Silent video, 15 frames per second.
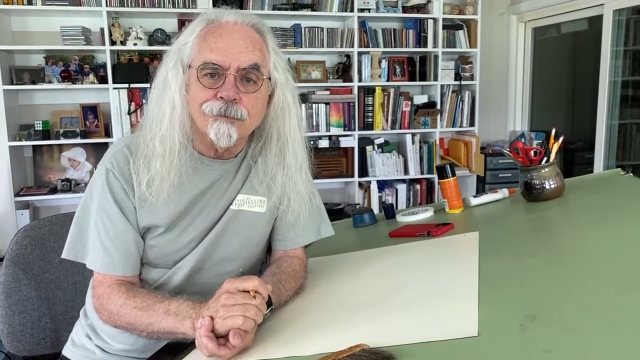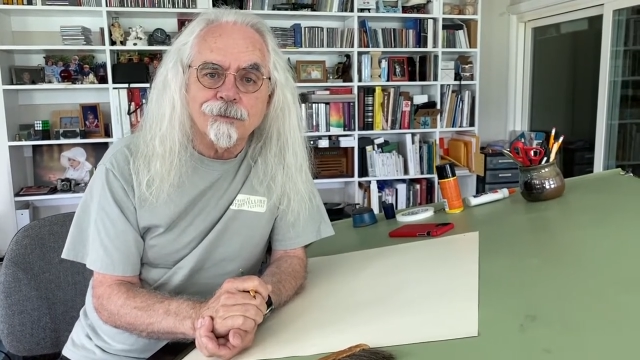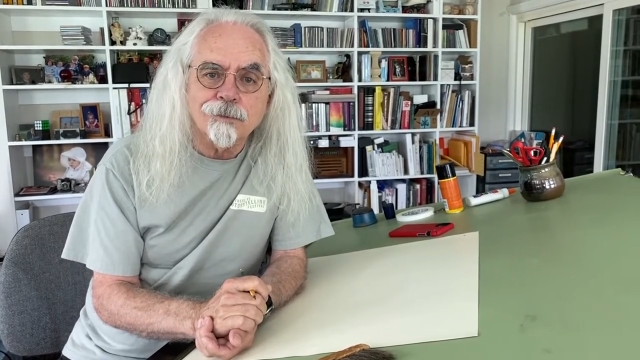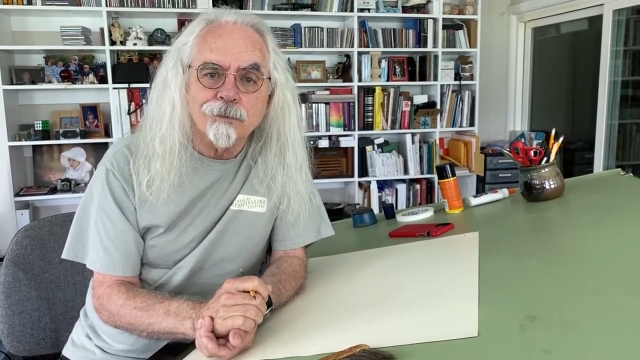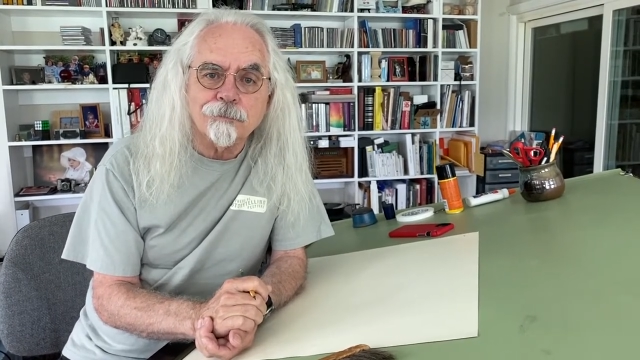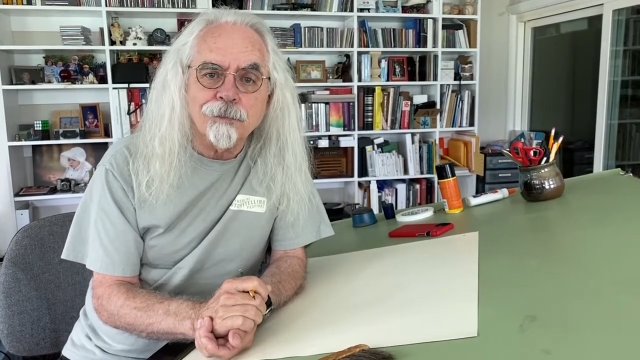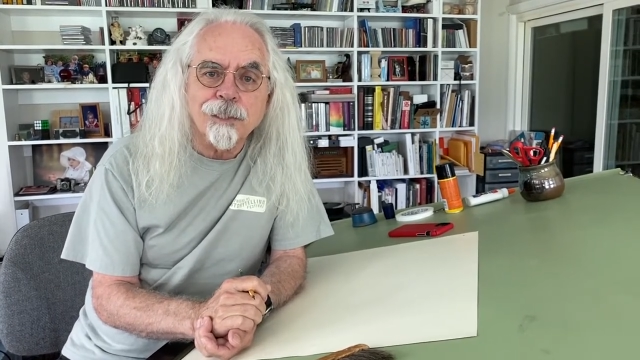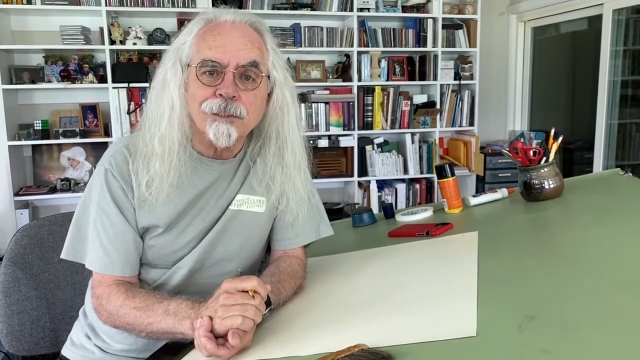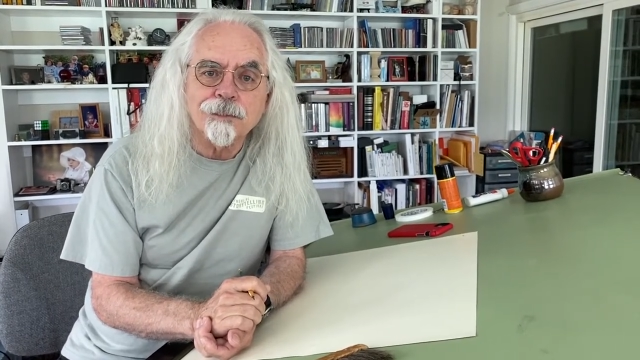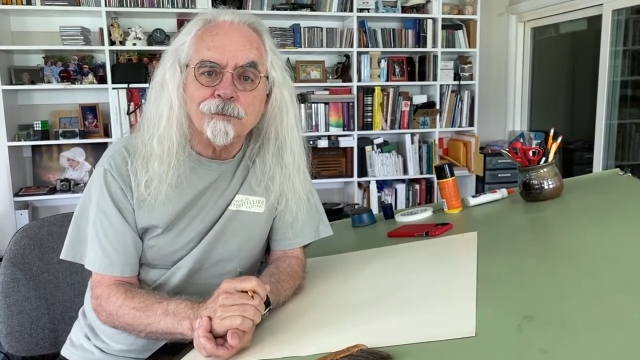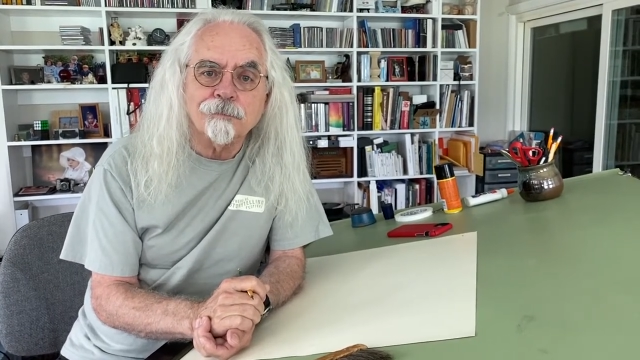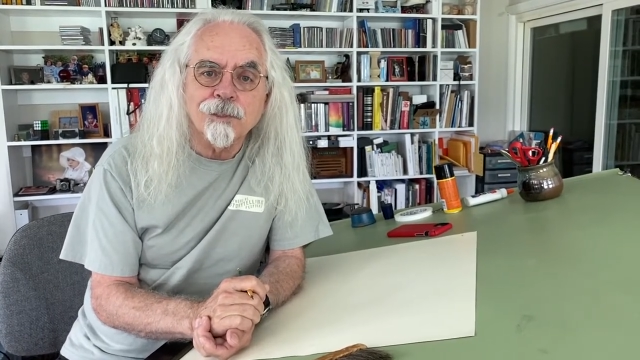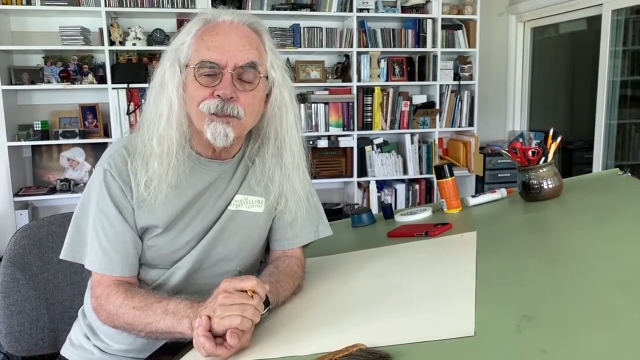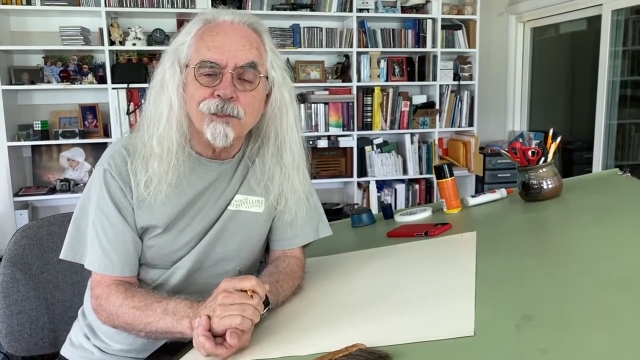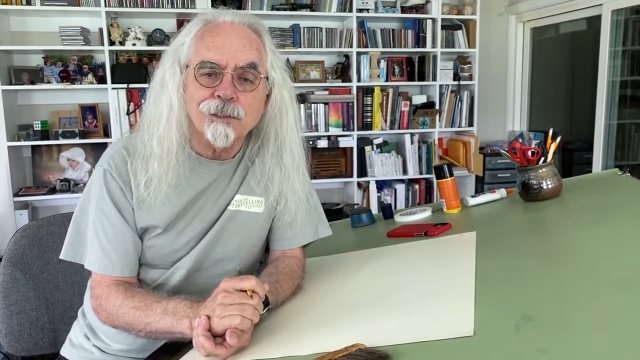there's about as
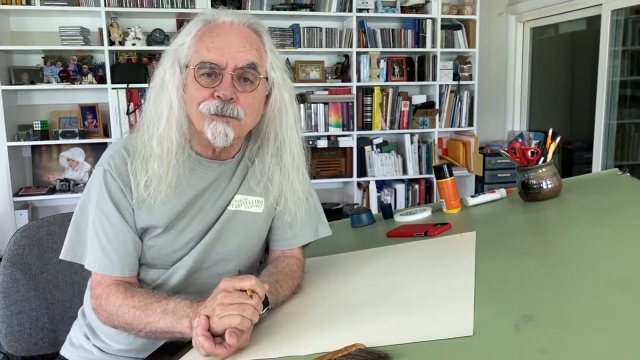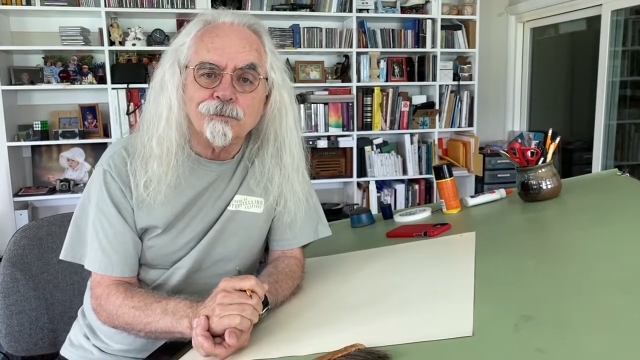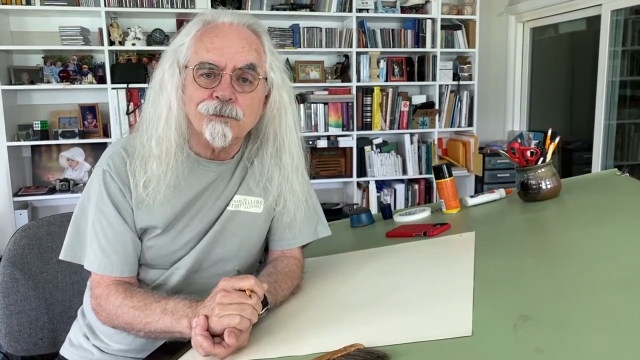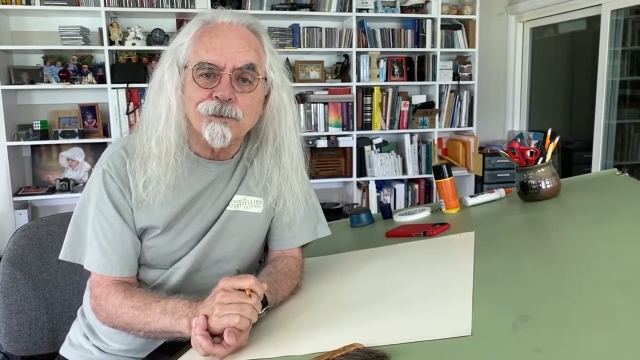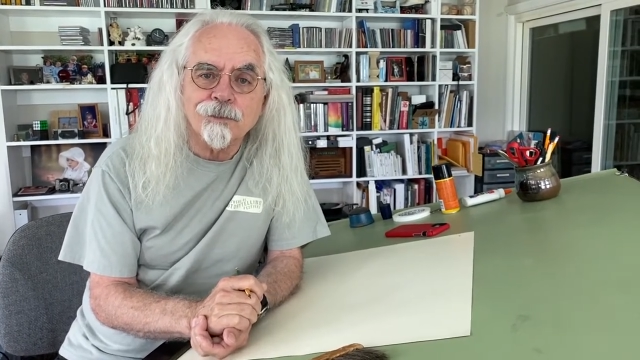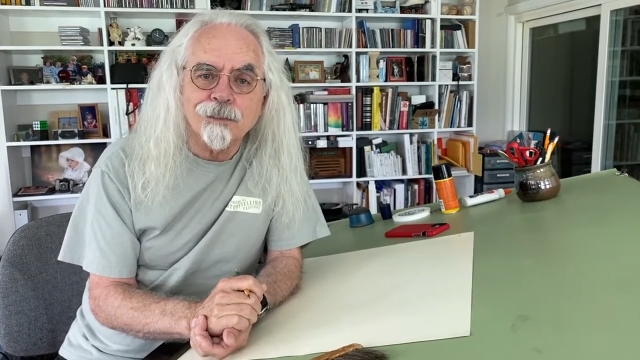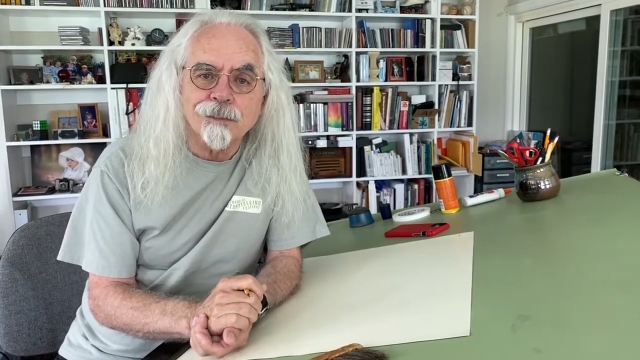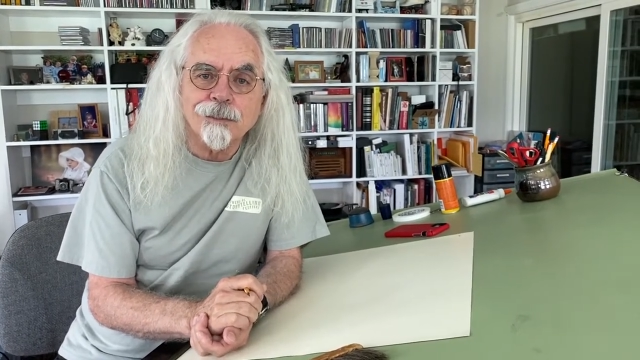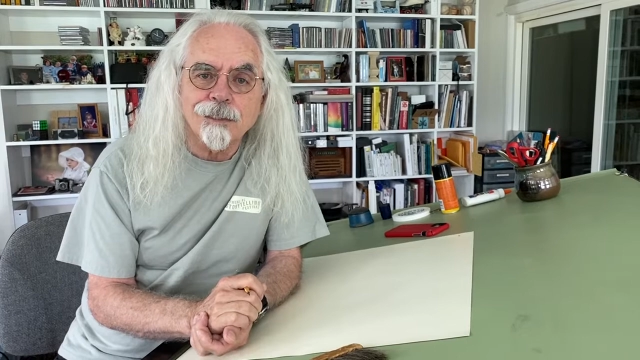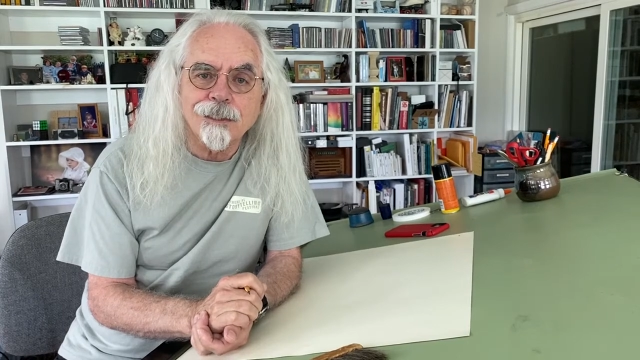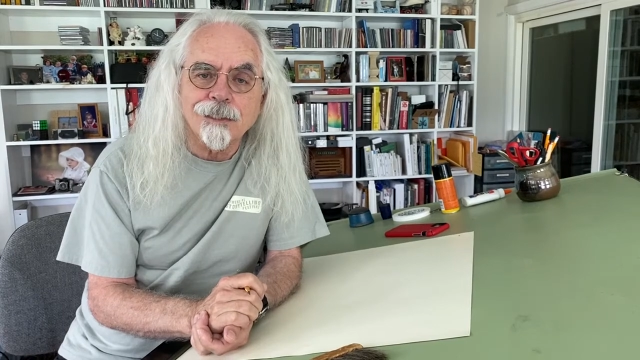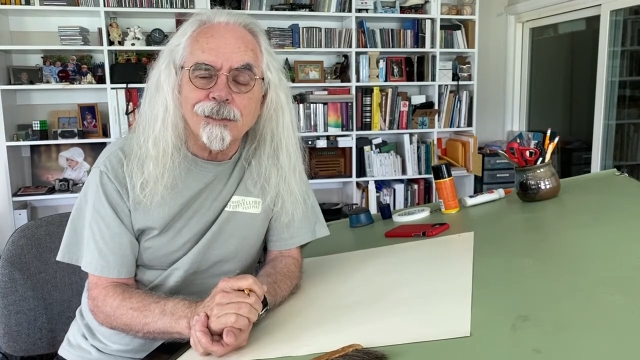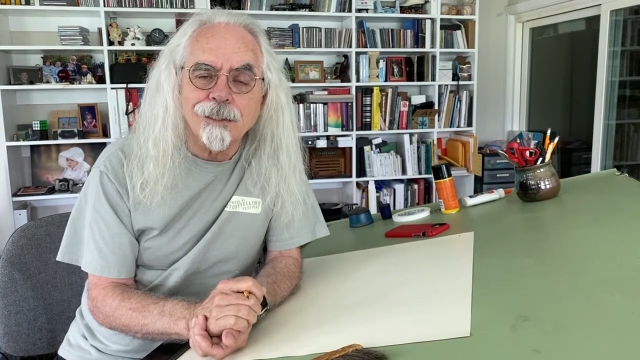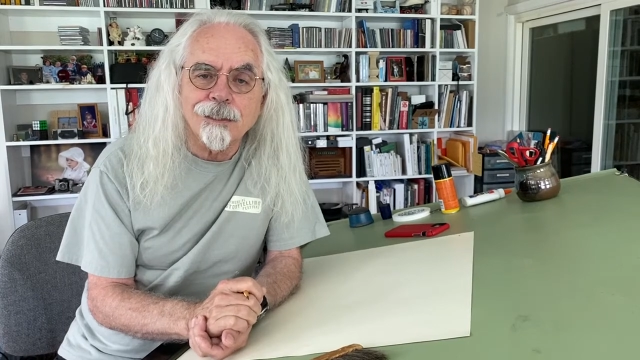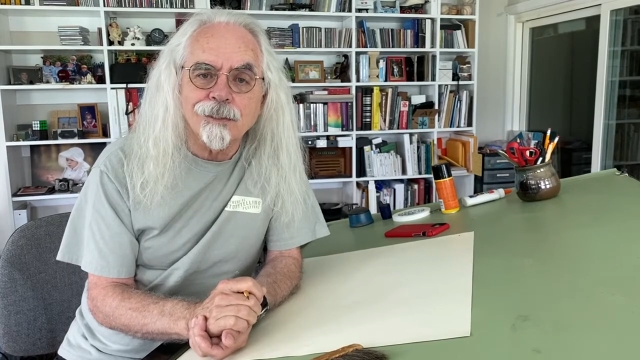much interest in
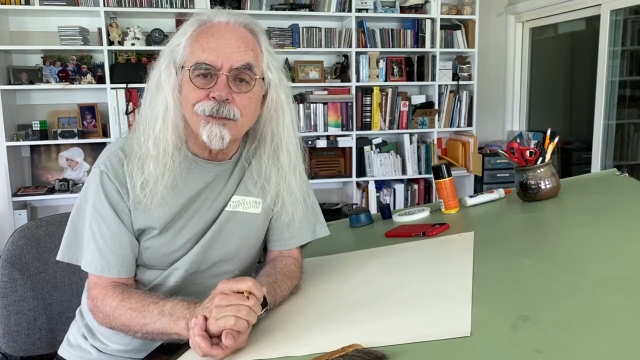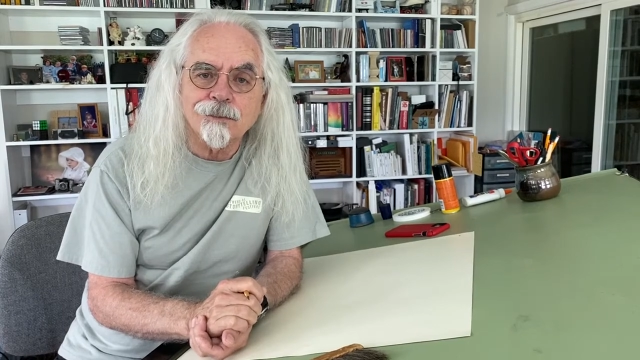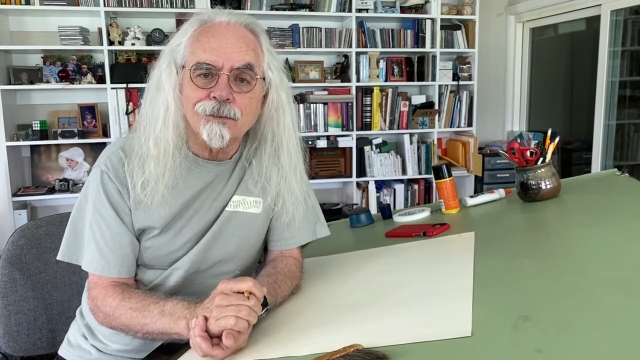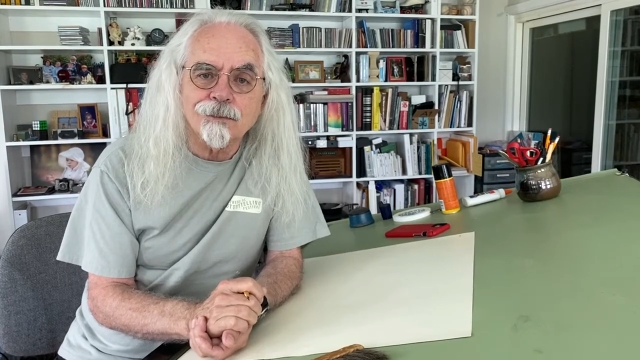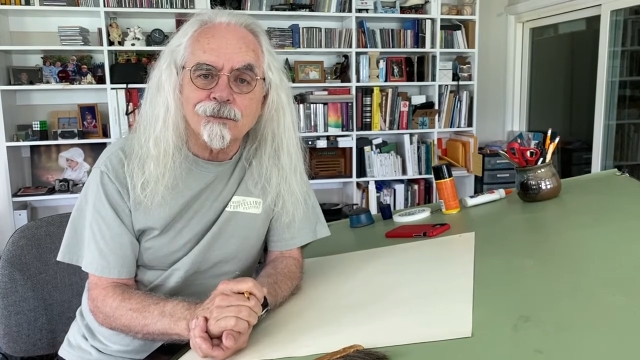that now as